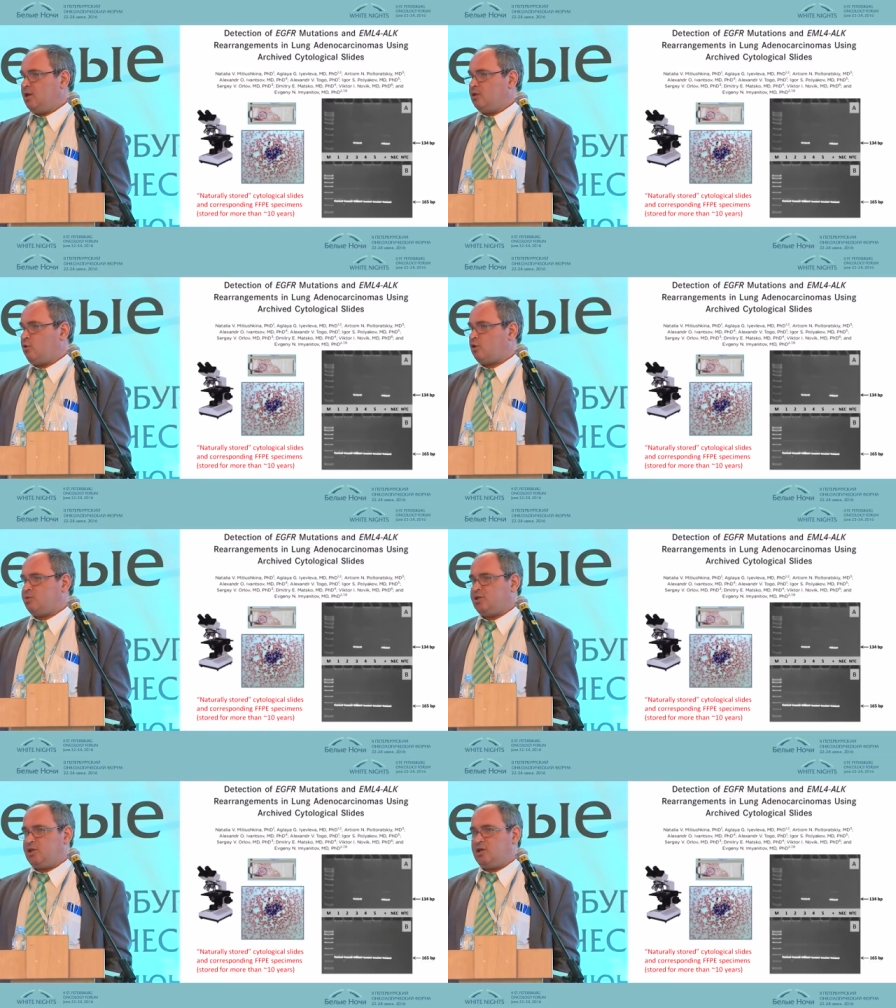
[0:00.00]

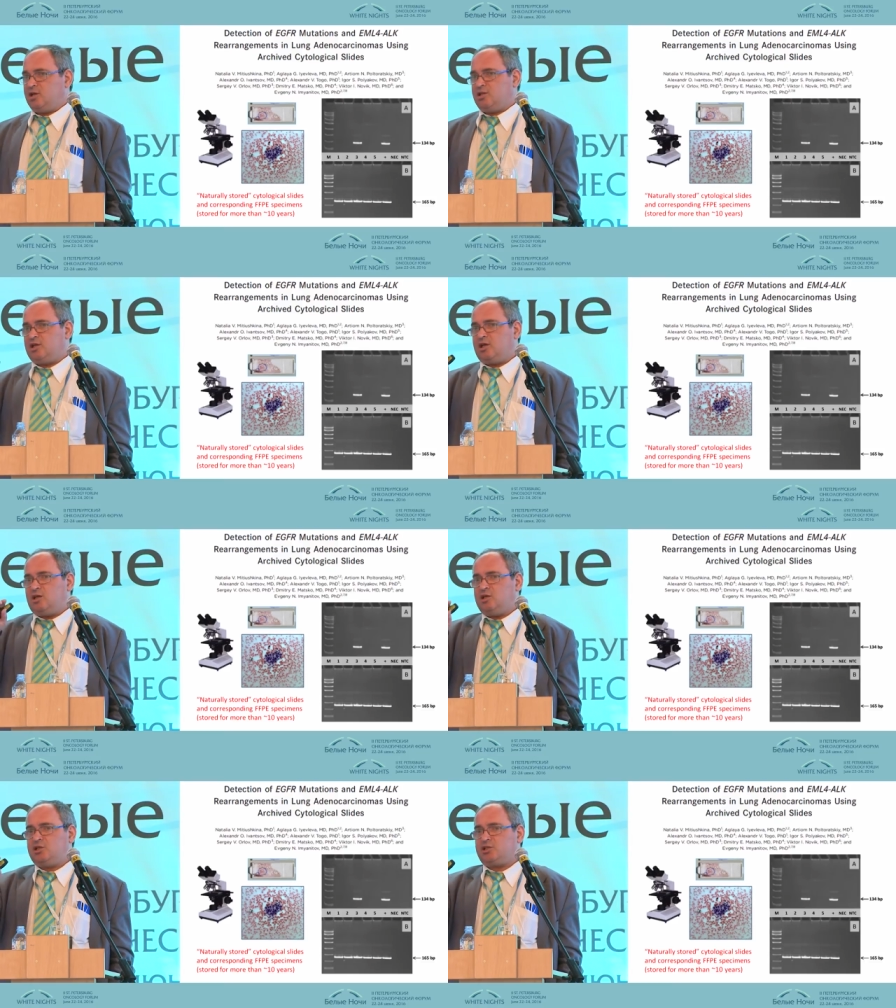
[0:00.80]
Normally,
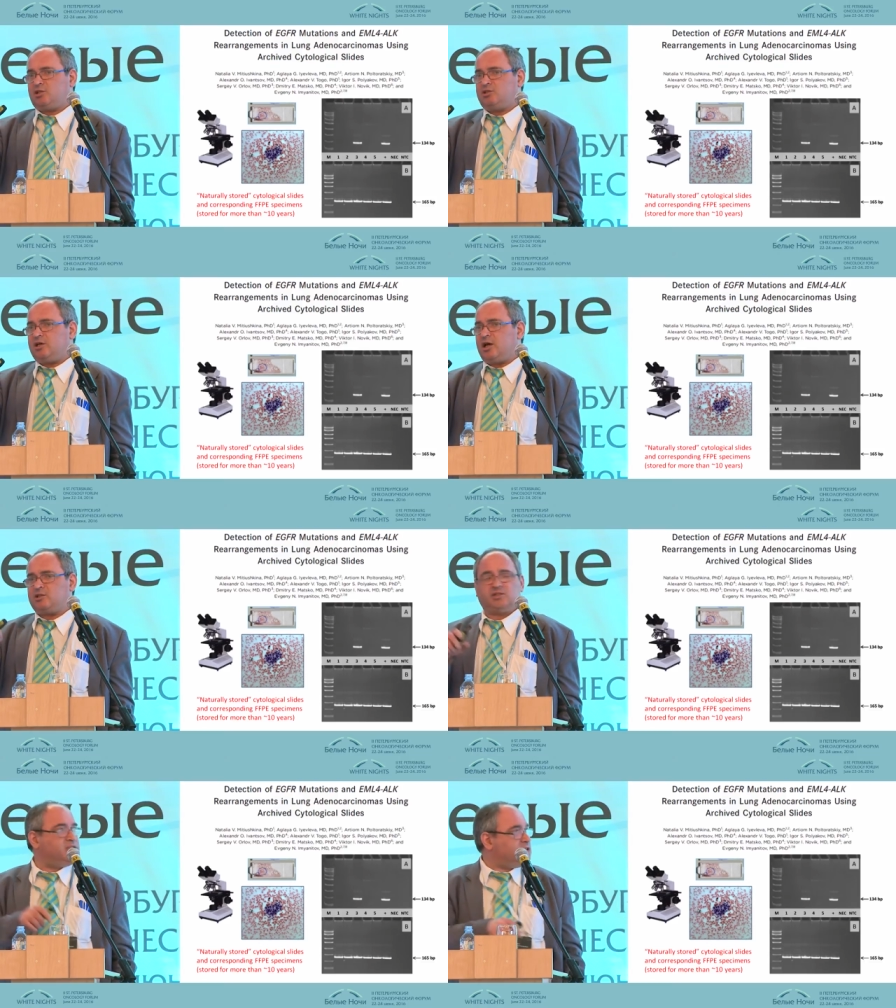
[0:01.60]
the initial
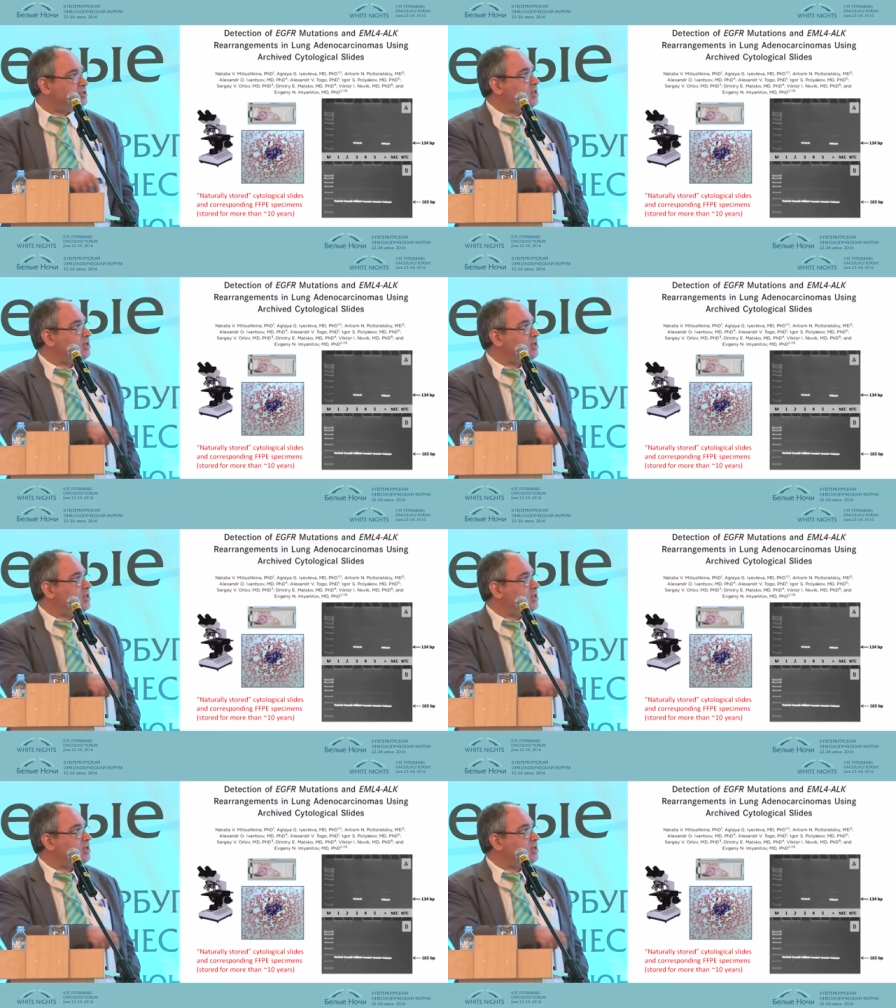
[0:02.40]
diagnosis is